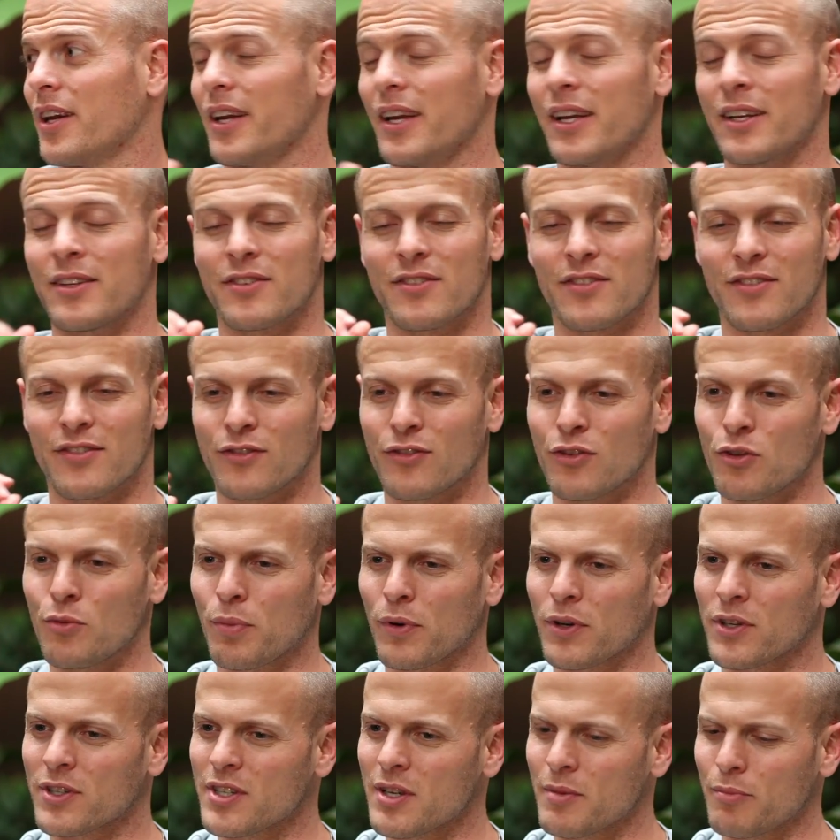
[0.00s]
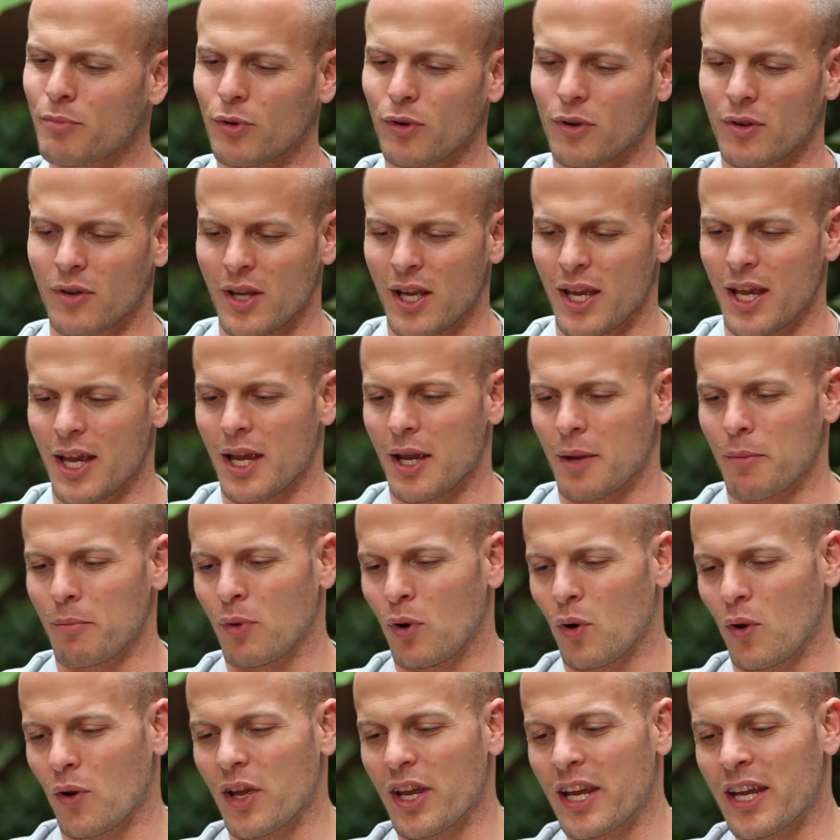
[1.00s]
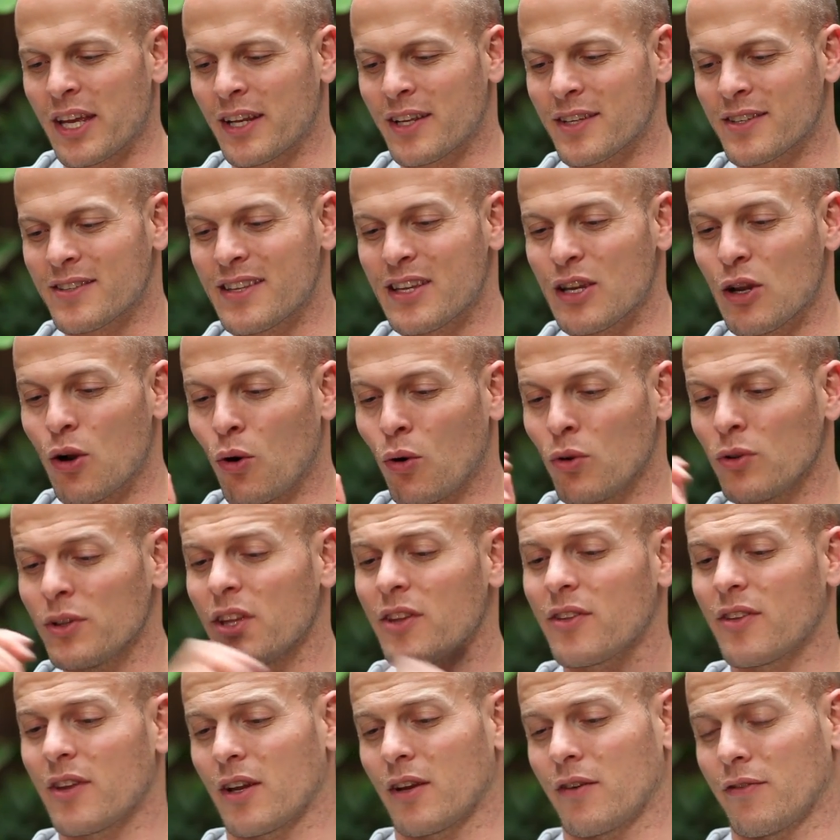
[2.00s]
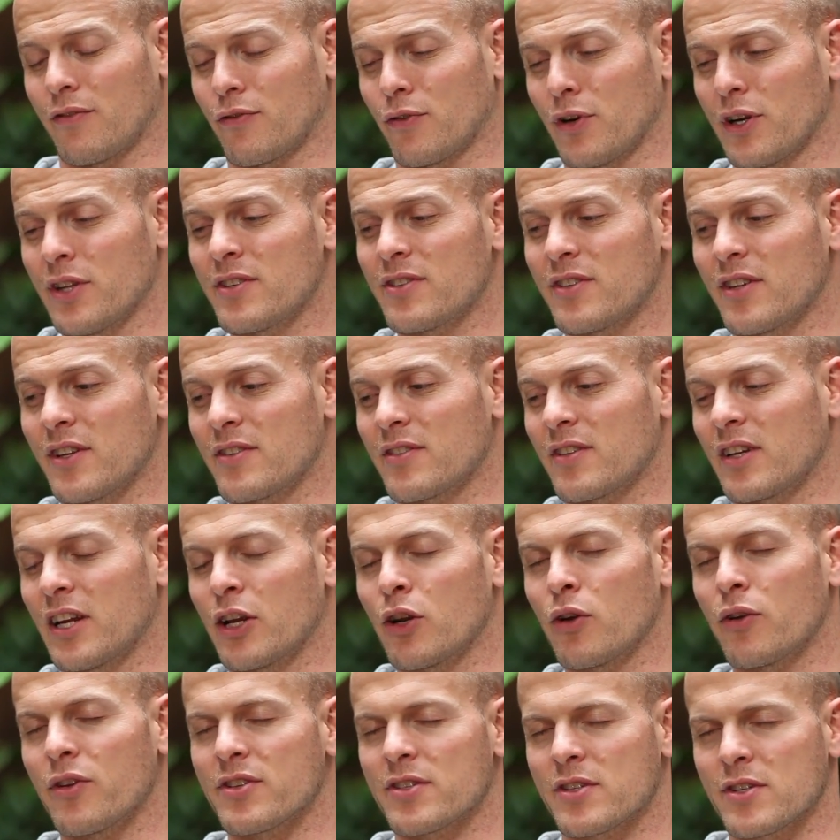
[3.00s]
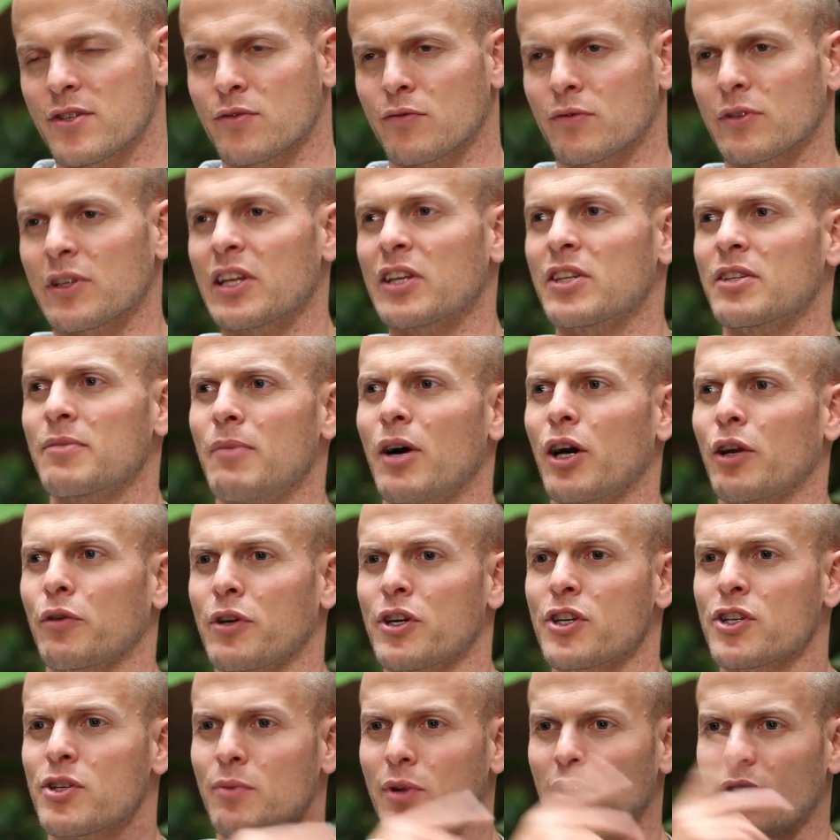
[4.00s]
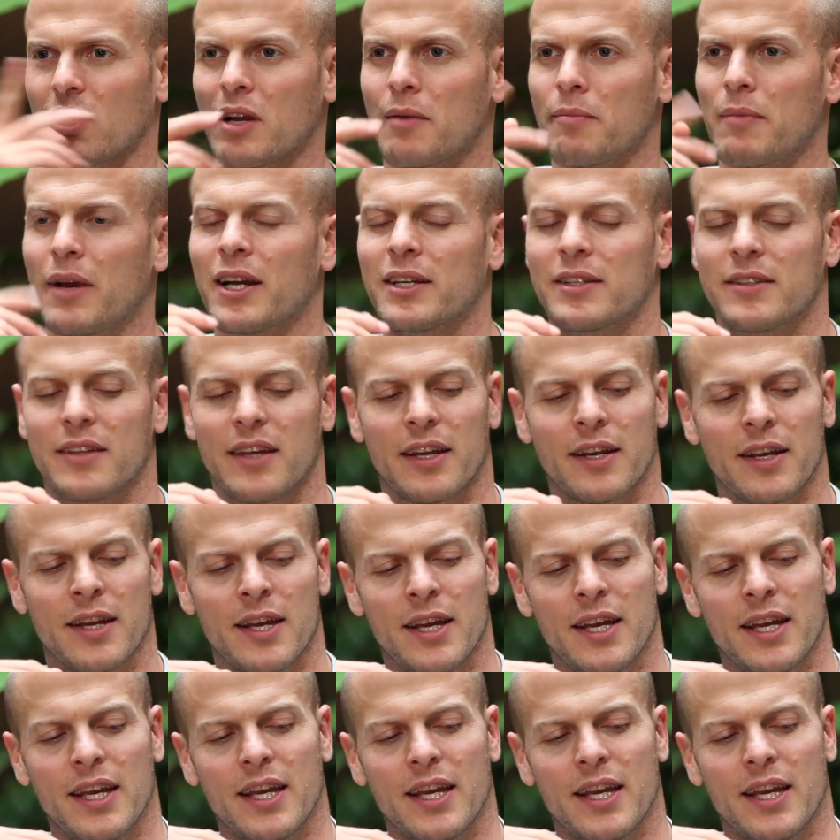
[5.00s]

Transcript: It's super simple. Well, it is the only thing, for instance, and I know this isn't related to moderation, but I'll come back to that.